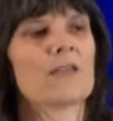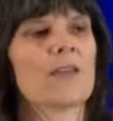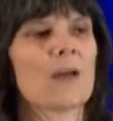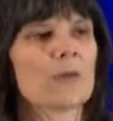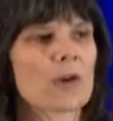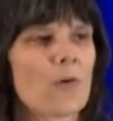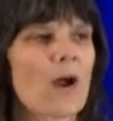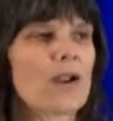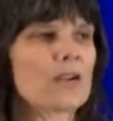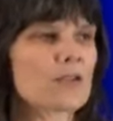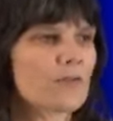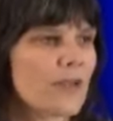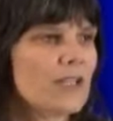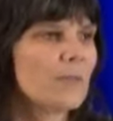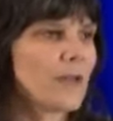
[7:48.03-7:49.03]
That requires
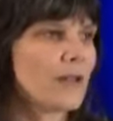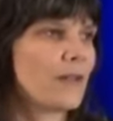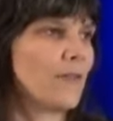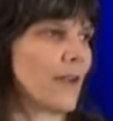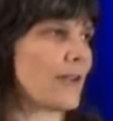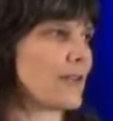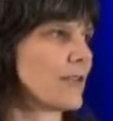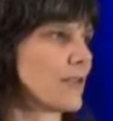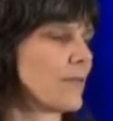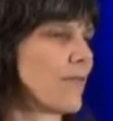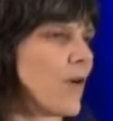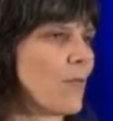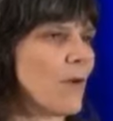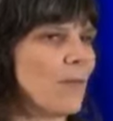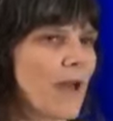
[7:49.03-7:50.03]
fundamental advances in
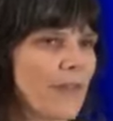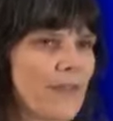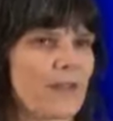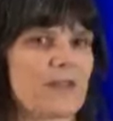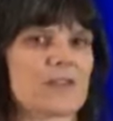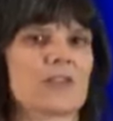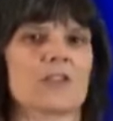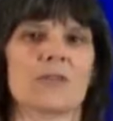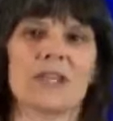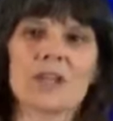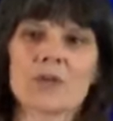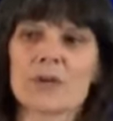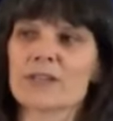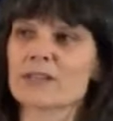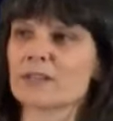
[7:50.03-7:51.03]
formal methods to
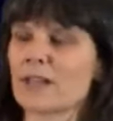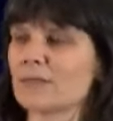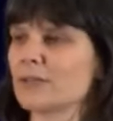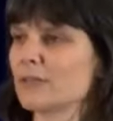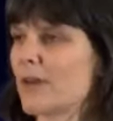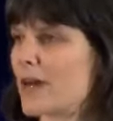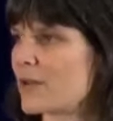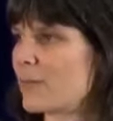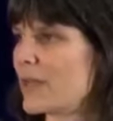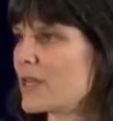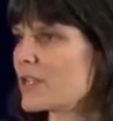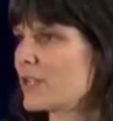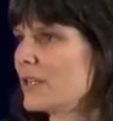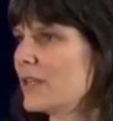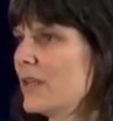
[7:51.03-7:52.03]
increase the level of
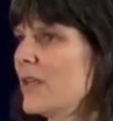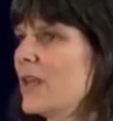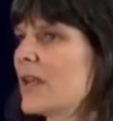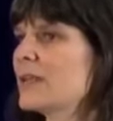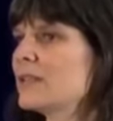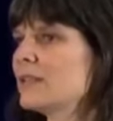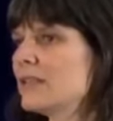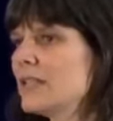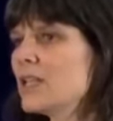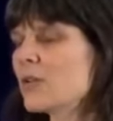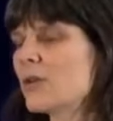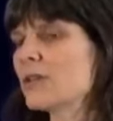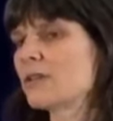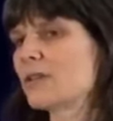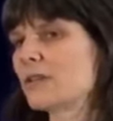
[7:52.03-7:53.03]
automation and to
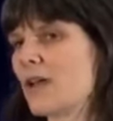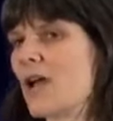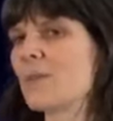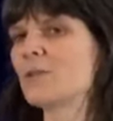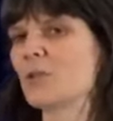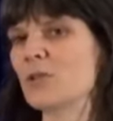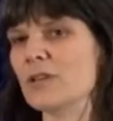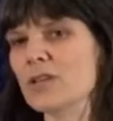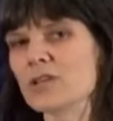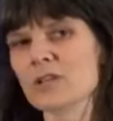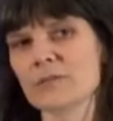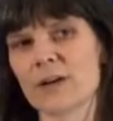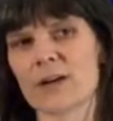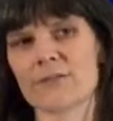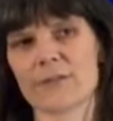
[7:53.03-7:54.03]
decrease the time to
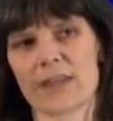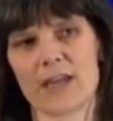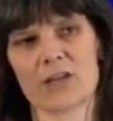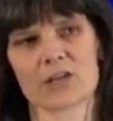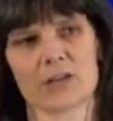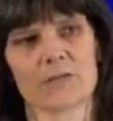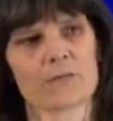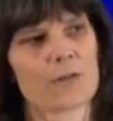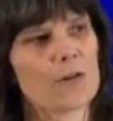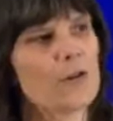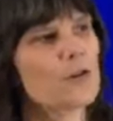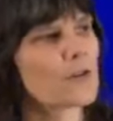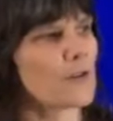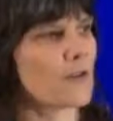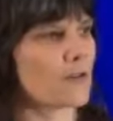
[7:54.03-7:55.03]
initial verification for
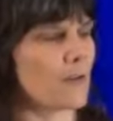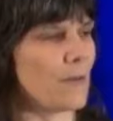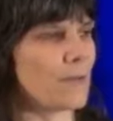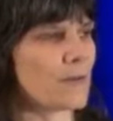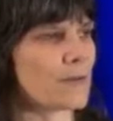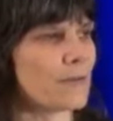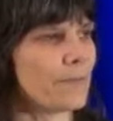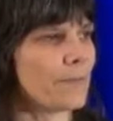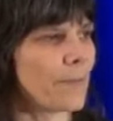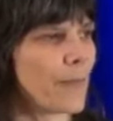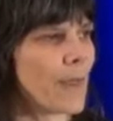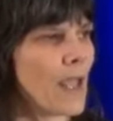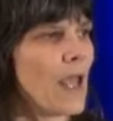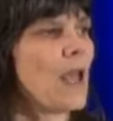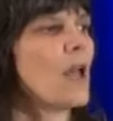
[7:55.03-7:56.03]
new systems.
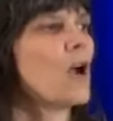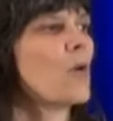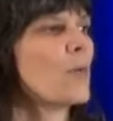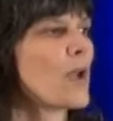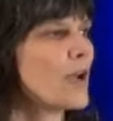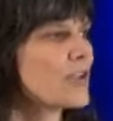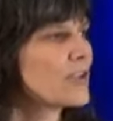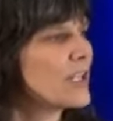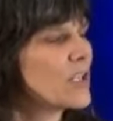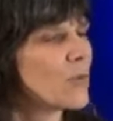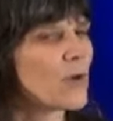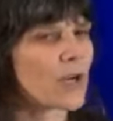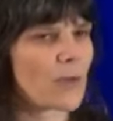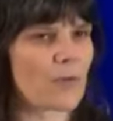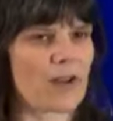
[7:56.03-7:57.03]
We also need to
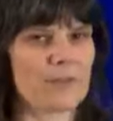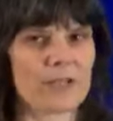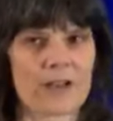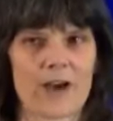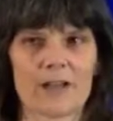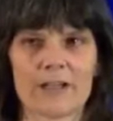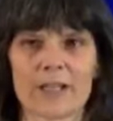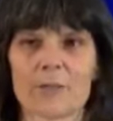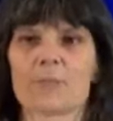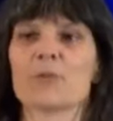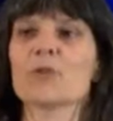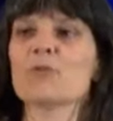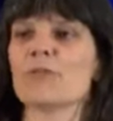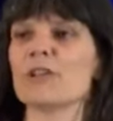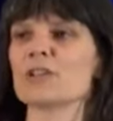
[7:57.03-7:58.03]
work on what I've been calling
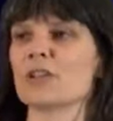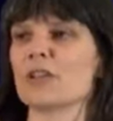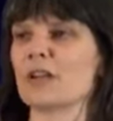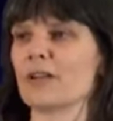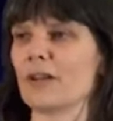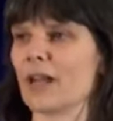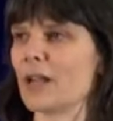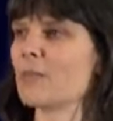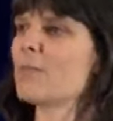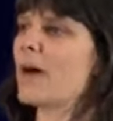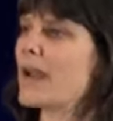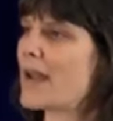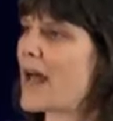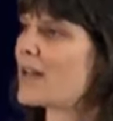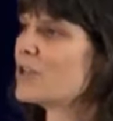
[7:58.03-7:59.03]
proof engineering,
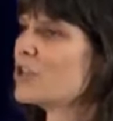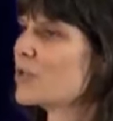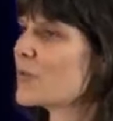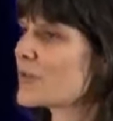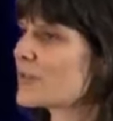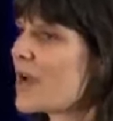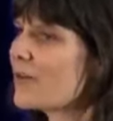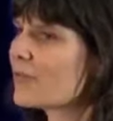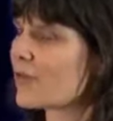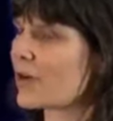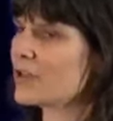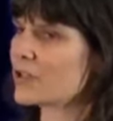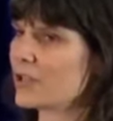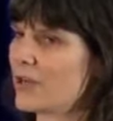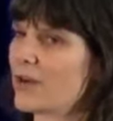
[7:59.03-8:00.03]
by analogy with software
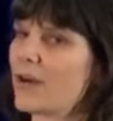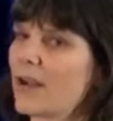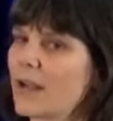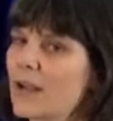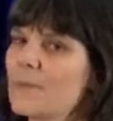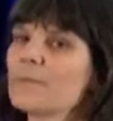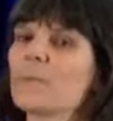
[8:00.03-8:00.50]
engineering,